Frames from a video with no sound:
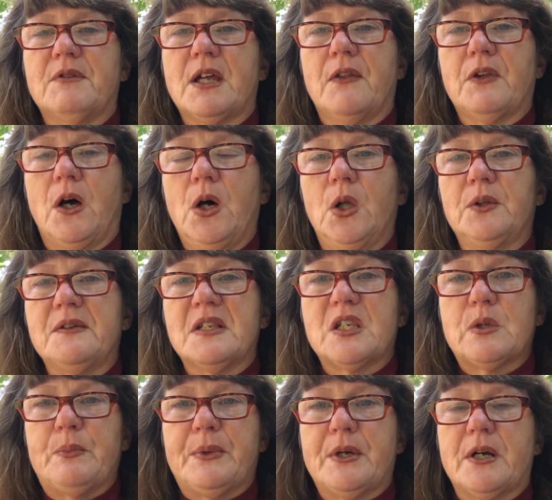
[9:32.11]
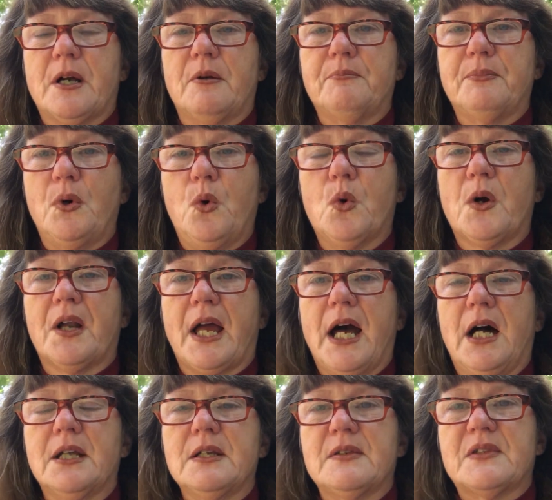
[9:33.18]
and the Holy Spirit poured
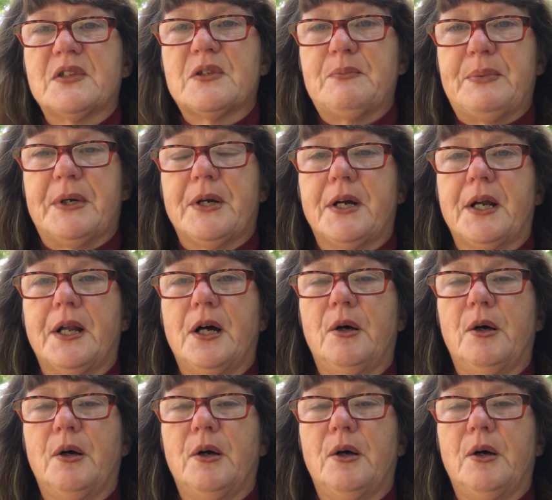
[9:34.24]
out His Spirit